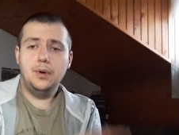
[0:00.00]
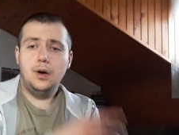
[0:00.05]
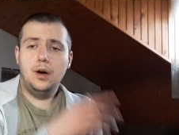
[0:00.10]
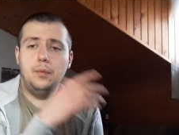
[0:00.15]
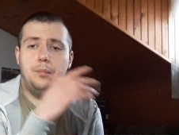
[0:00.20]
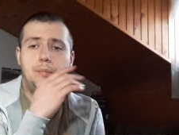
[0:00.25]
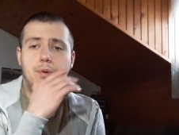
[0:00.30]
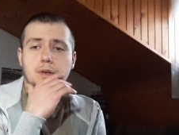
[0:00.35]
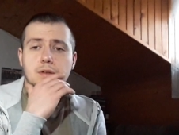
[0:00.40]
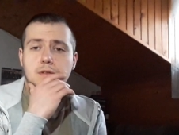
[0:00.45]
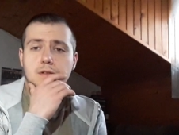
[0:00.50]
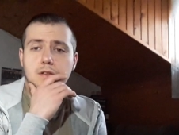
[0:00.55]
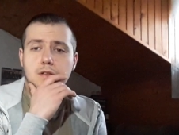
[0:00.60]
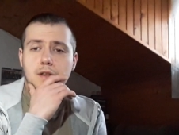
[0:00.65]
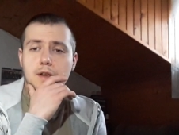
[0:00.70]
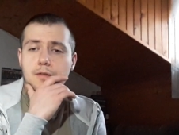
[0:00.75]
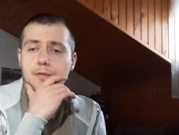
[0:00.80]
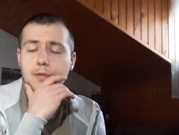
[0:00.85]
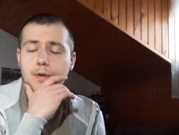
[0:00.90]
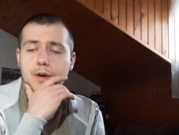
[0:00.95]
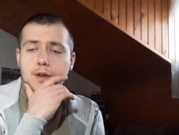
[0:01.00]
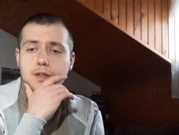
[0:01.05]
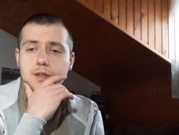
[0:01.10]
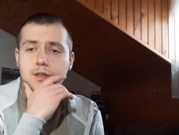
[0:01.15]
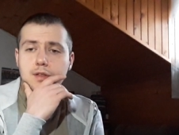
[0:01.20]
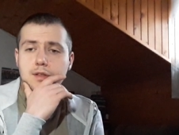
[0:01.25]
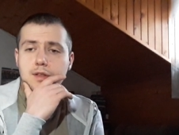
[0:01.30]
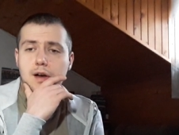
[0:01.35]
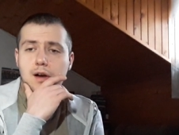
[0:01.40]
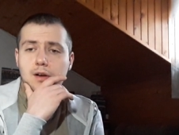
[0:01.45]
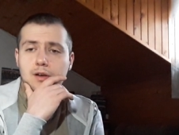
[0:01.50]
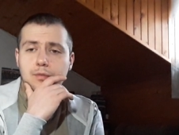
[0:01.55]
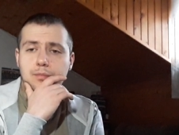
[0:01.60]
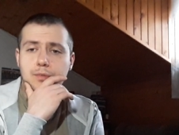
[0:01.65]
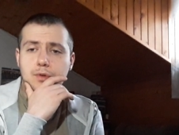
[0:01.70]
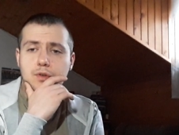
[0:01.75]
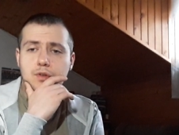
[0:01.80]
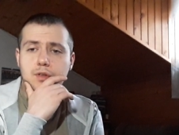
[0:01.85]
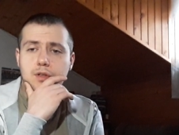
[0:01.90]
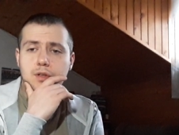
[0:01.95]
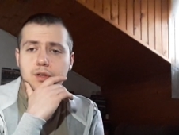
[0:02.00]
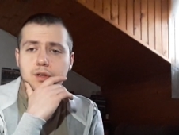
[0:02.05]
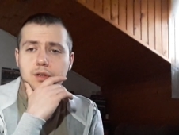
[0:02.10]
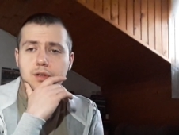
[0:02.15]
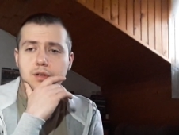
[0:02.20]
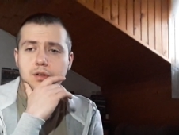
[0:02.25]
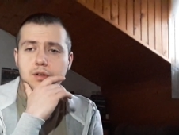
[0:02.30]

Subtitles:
A bit different style of music.